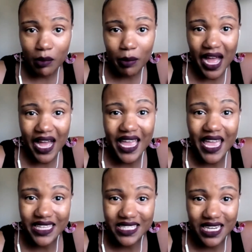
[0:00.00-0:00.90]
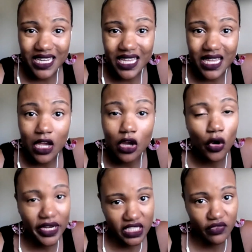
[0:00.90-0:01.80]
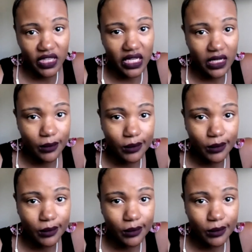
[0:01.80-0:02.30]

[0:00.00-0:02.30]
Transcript: by exiting gracefully.